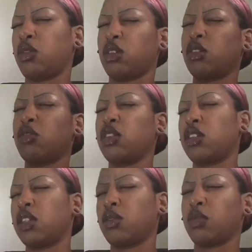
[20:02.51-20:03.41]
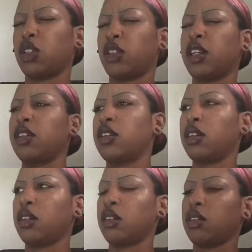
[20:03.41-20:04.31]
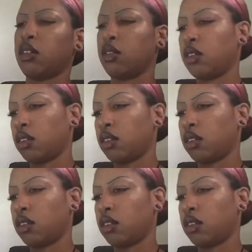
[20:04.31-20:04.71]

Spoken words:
can't control my face for nothing.